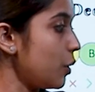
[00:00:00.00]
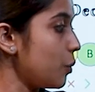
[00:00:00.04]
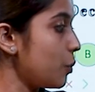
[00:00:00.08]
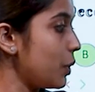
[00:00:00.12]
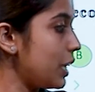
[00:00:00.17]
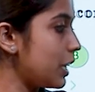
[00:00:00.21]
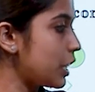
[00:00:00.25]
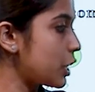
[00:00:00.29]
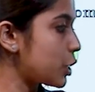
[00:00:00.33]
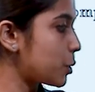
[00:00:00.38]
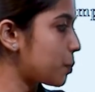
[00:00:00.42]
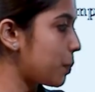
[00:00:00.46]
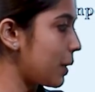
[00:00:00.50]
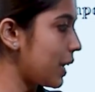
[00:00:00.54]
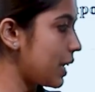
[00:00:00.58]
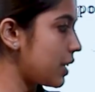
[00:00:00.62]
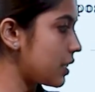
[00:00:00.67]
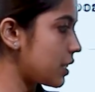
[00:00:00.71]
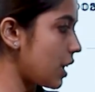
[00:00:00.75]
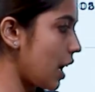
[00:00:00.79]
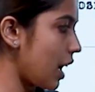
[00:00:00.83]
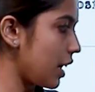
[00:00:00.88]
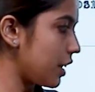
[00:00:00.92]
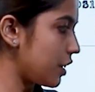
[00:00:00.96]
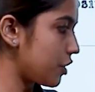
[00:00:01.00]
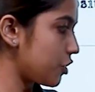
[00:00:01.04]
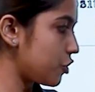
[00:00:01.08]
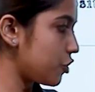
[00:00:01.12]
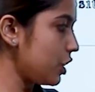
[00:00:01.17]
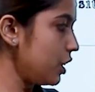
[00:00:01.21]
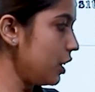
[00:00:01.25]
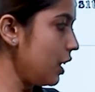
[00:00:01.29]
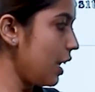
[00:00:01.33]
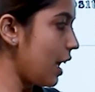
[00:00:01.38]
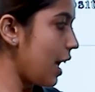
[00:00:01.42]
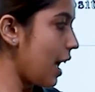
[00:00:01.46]
will displace
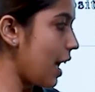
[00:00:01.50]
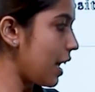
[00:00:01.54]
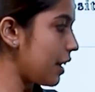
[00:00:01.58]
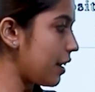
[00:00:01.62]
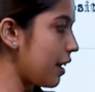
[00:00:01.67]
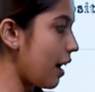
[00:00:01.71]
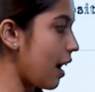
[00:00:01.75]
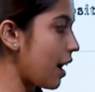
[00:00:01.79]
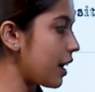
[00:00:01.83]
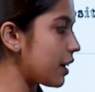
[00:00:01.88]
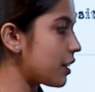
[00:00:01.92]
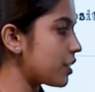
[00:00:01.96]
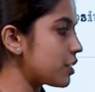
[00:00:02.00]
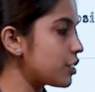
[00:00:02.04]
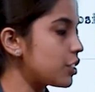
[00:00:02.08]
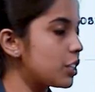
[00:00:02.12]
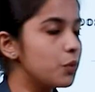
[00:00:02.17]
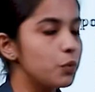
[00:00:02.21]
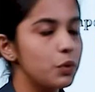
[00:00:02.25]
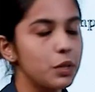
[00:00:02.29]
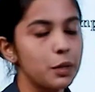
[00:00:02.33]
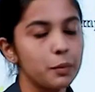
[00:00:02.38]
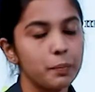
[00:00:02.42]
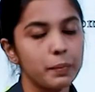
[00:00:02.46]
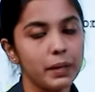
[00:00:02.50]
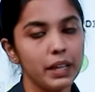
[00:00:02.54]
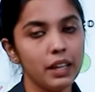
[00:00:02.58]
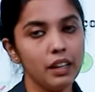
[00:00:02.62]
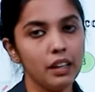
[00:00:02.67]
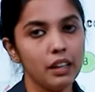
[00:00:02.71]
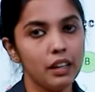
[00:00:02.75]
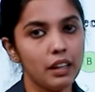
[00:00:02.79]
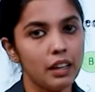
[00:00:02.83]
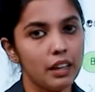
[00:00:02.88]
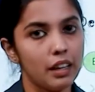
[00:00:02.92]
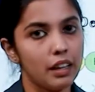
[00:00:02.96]
hydrogen and hydrogen will
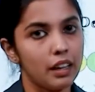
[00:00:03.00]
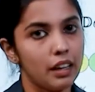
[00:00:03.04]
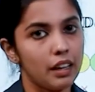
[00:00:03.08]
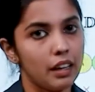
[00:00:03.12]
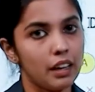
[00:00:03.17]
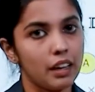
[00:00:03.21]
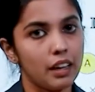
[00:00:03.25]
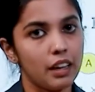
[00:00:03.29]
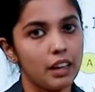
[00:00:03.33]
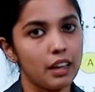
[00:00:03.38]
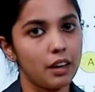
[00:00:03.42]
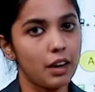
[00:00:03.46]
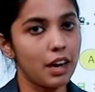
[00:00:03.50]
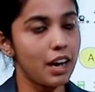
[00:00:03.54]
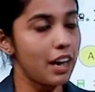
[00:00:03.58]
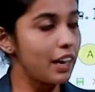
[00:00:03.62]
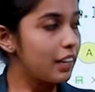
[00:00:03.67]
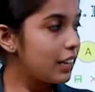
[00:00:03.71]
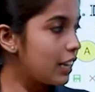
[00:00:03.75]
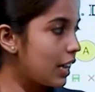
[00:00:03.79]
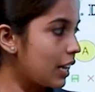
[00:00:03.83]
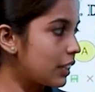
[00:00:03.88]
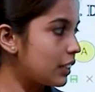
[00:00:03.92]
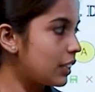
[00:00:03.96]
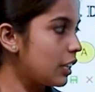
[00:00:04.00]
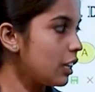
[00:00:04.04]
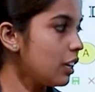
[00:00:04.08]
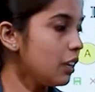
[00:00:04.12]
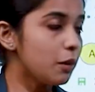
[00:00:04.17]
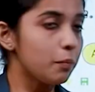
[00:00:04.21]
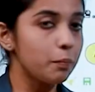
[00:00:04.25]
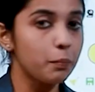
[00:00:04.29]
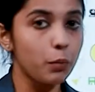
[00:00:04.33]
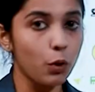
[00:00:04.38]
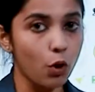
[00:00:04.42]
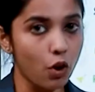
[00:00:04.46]
be another
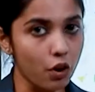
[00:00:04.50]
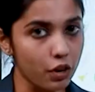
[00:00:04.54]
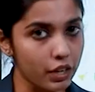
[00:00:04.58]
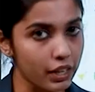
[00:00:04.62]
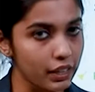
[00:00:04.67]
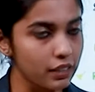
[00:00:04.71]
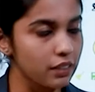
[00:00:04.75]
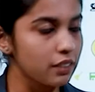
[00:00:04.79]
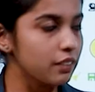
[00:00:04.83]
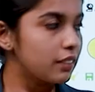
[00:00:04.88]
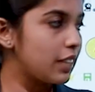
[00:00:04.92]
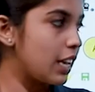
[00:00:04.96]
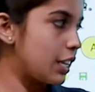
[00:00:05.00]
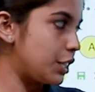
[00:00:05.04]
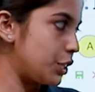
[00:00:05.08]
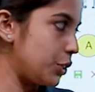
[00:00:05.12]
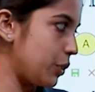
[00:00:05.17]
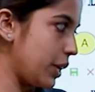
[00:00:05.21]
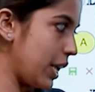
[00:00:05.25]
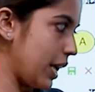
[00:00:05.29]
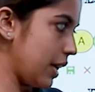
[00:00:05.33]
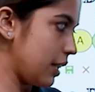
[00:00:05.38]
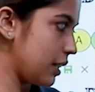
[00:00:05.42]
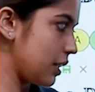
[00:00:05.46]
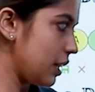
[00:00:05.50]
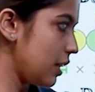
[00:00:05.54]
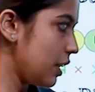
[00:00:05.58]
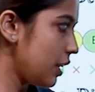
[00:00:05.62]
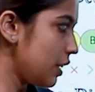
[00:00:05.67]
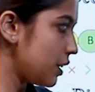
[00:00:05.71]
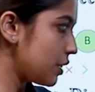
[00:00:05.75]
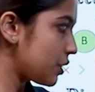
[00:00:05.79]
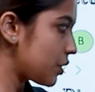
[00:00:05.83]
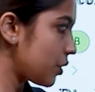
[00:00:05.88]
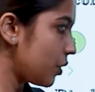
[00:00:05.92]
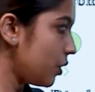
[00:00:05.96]
product that you get.
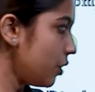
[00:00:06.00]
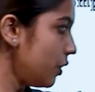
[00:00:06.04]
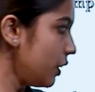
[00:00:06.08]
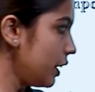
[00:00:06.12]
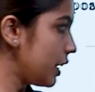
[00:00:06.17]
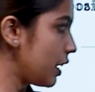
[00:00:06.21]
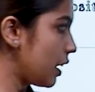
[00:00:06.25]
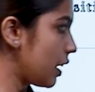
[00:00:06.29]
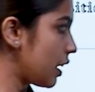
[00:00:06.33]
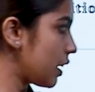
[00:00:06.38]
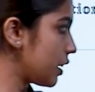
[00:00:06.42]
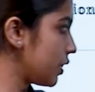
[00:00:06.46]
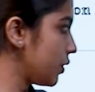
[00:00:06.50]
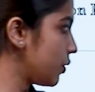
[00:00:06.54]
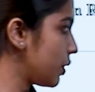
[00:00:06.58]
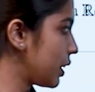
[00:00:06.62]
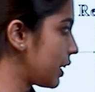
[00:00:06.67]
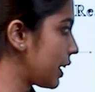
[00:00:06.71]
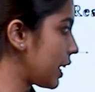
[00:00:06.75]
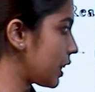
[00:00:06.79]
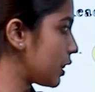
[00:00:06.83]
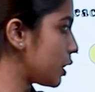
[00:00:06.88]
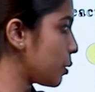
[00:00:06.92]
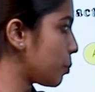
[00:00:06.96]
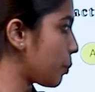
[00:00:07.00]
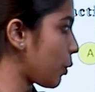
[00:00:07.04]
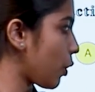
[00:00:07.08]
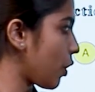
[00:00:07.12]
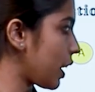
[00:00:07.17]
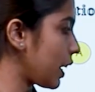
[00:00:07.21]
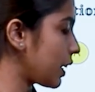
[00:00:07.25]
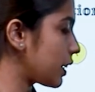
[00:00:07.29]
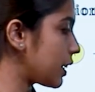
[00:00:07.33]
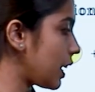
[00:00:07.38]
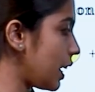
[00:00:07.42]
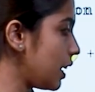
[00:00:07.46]
So here you will get the
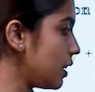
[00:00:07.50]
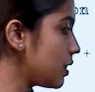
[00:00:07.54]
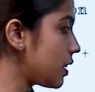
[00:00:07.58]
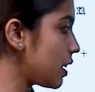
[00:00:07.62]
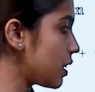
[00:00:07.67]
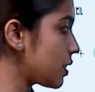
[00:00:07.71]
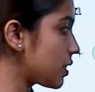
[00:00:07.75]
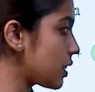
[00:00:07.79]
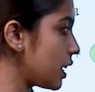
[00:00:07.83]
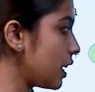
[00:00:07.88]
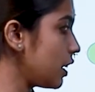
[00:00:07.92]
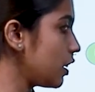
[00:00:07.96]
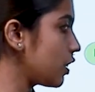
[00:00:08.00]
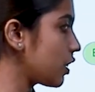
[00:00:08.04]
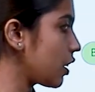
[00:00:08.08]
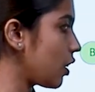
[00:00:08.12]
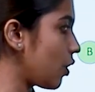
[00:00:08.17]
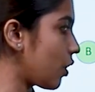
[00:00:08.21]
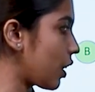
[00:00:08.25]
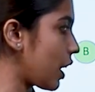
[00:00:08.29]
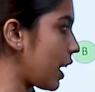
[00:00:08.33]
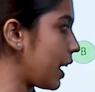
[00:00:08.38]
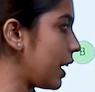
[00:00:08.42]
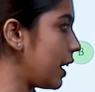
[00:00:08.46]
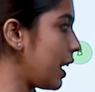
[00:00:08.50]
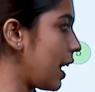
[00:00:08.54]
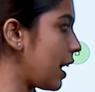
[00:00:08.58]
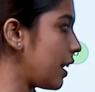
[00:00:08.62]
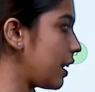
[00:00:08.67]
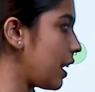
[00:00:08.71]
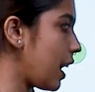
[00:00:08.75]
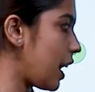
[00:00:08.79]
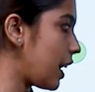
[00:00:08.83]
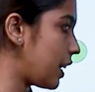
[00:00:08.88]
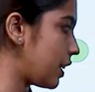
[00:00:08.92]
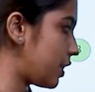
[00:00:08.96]
product as zinc chloride
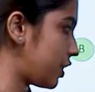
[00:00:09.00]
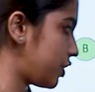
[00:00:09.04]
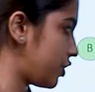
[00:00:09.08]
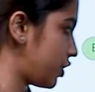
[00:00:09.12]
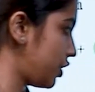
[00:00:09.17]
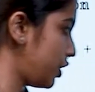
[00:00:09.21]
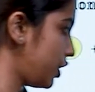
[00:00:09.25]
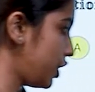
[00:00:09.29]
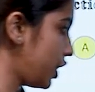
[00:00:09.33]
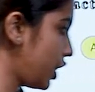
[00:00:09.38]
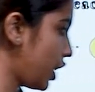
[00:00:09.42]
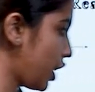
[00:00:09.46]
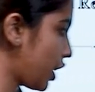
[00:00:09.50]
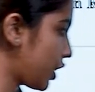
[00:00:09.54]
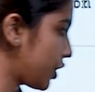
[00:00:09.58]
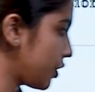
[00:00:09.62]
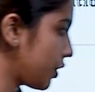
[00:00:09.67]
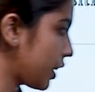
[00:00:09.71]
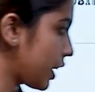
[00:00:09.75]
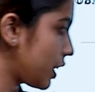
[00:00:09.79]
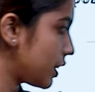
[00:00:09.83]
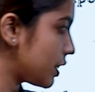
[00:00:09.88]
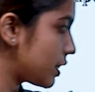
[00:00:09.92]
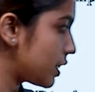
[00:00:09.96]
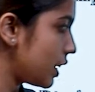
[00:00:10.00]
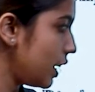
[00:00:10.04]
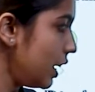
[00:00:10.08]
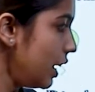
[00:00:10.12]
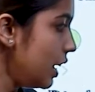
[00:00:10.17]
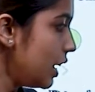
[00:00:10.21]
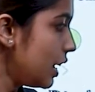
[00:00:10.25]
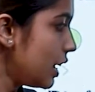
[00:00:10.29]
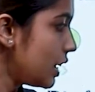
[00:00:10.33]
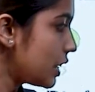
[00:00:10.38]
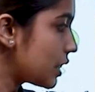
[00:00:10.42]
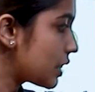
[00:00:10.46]
and hydrogen. Here you can
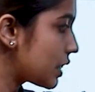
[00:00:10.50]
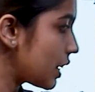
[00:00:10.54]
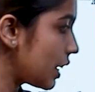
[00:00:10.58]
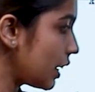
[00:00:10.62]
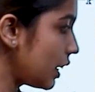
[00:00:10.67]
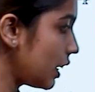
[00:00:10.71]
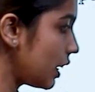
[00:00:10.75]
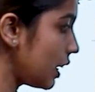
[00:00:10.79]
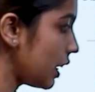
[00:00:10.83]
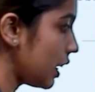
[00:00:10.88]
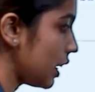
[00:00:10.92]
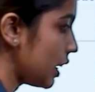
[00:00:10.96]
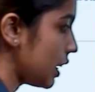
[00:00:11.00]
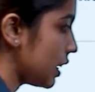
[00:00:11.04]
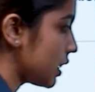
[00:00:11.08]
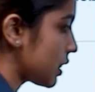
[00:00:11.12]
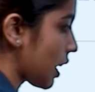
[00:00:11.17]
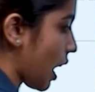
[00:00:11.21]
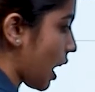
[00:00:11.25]
see zinc is